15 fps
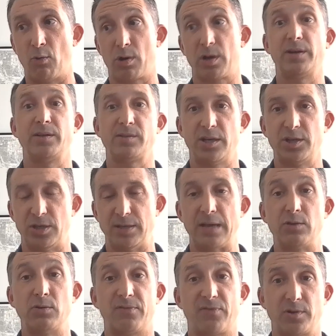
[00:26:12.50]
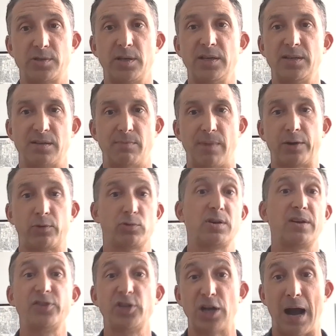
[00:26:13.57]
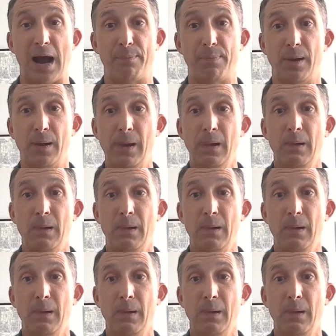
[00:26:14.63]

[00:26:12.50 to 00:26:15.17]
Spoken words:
organization, that university is a Microsoft shop.